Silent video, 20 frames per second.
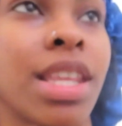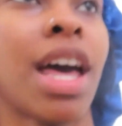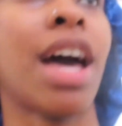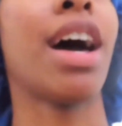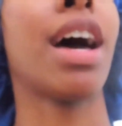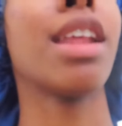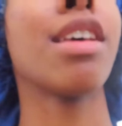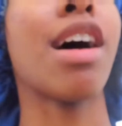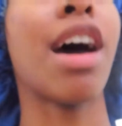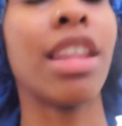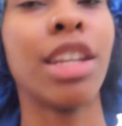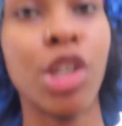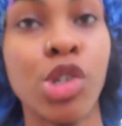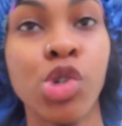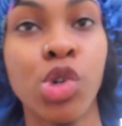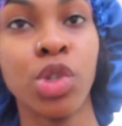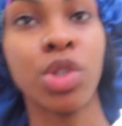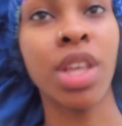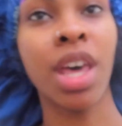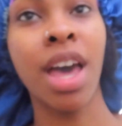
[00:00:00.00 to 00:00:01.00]
how did I
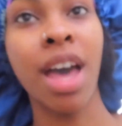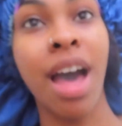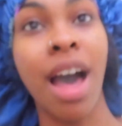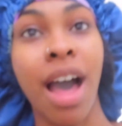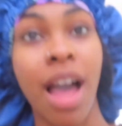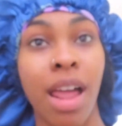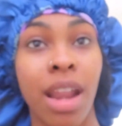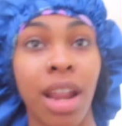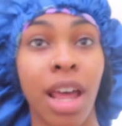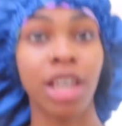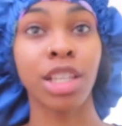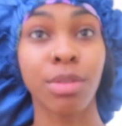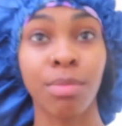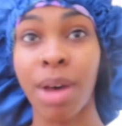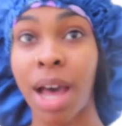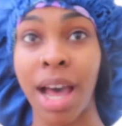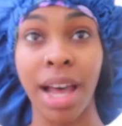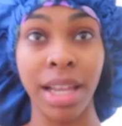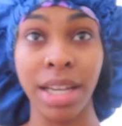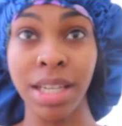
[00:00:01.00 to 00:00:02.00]
lose? I
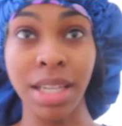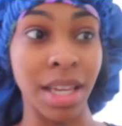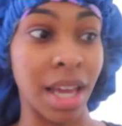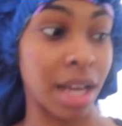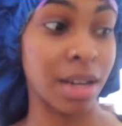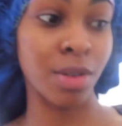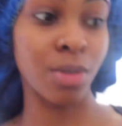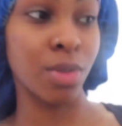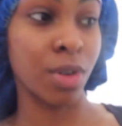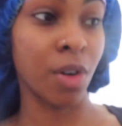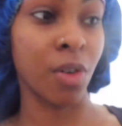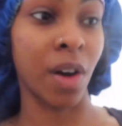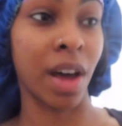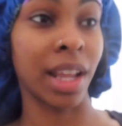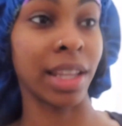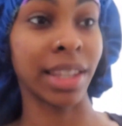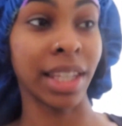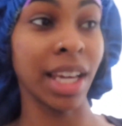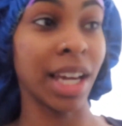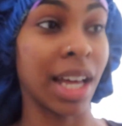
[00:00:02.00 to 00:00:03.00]
lost my I D. I don't know.
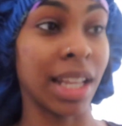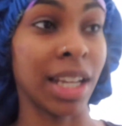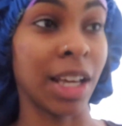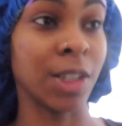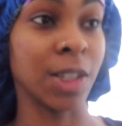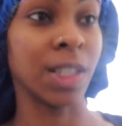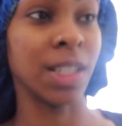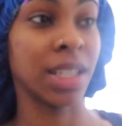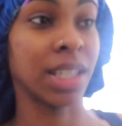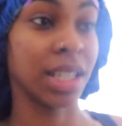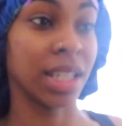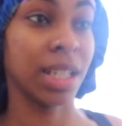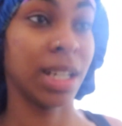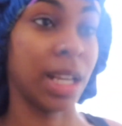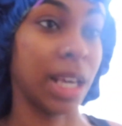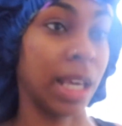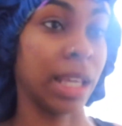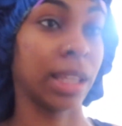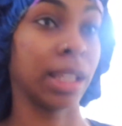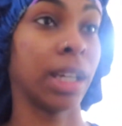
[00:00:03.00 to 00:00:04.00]
I think I lost it
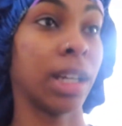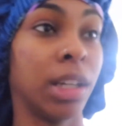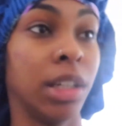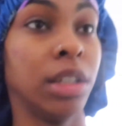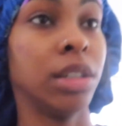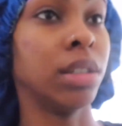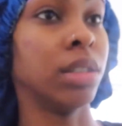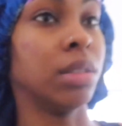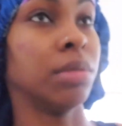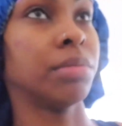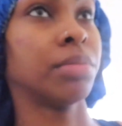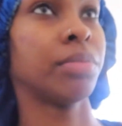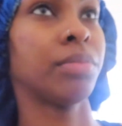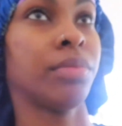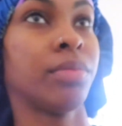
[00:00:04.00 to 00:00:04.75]
Sunday at the club.